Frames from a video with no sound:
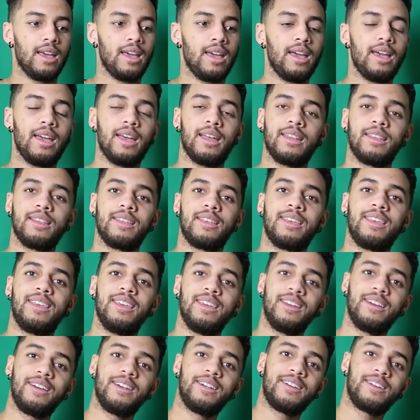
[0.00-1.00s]
And
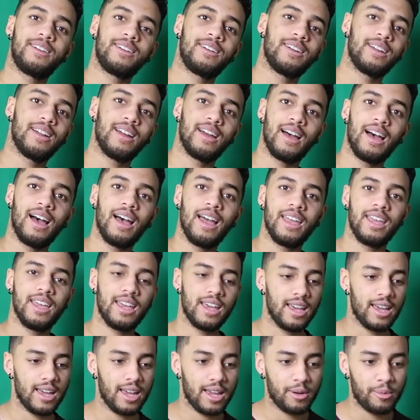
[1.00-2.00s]
here I
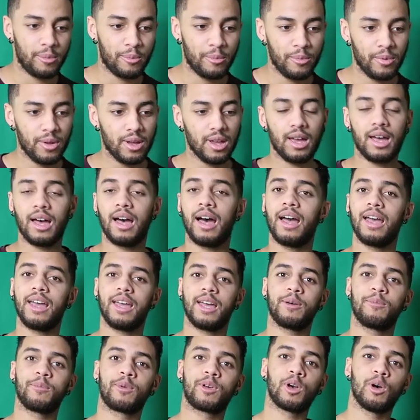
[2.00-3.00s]

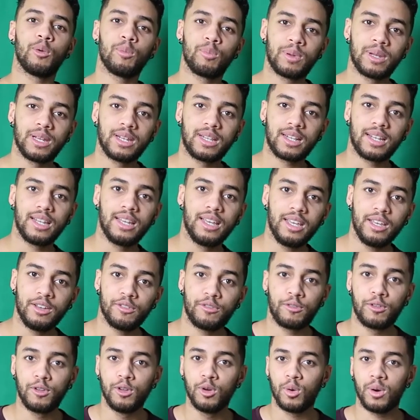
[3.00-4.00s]
am completely
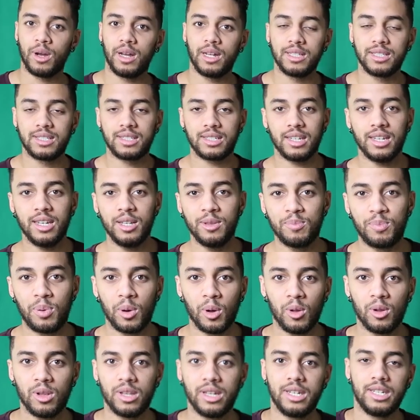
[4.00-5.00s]
fluent in
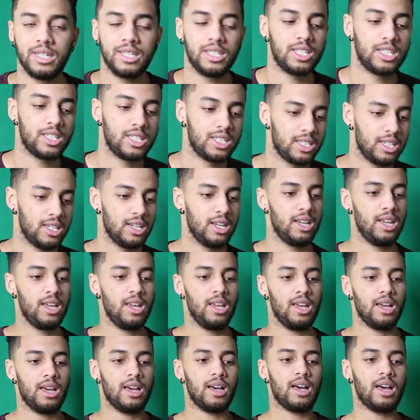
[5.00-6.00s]
Polish.
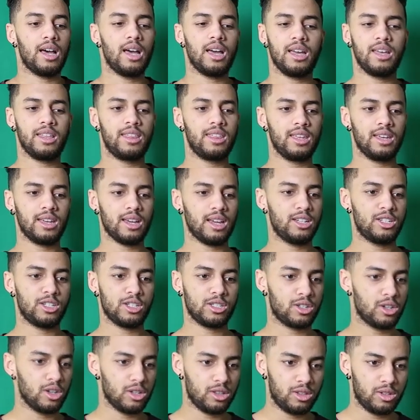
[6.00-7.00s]
I think I
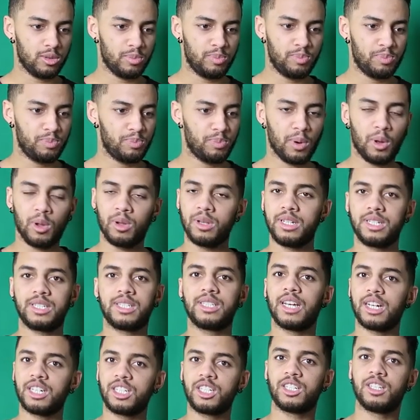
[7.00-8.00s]
just got the
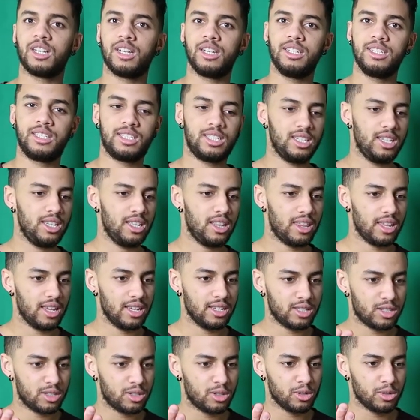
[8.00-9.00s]
Polish nationality
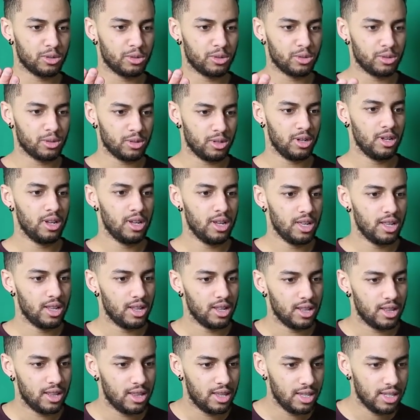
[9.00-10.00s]
thanks to
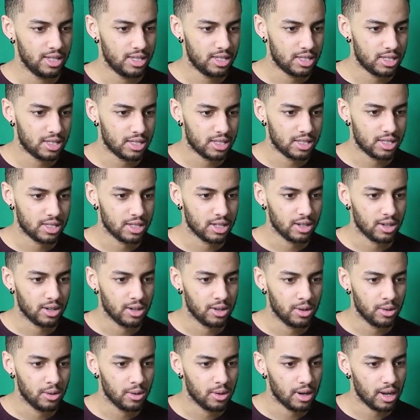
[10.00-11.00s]
this.
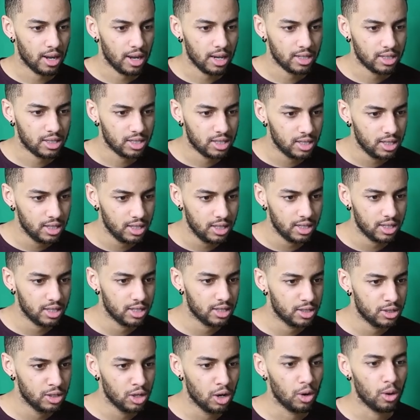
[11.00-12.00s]
Oh, actually,
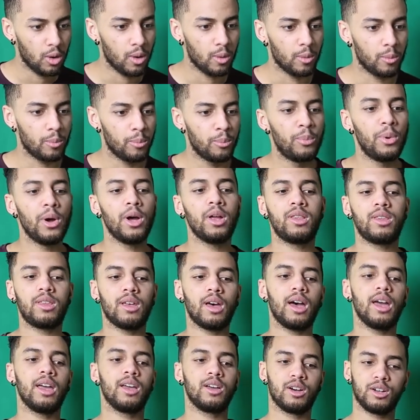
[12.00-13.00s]
no,
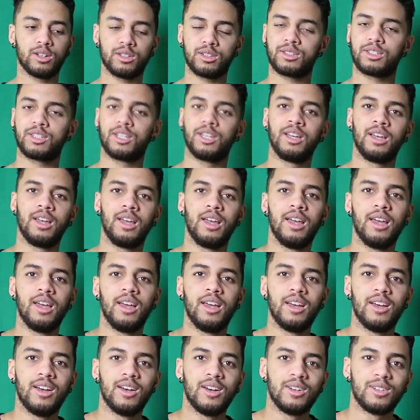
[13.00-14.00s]
but I got
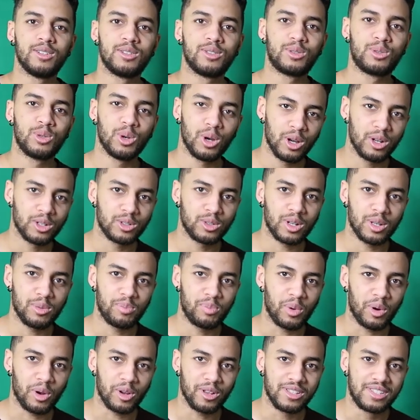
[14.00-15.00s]

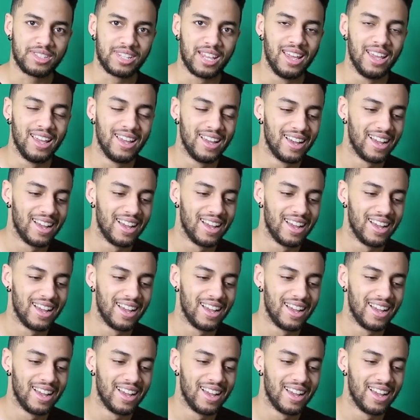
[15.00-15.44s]
200 points.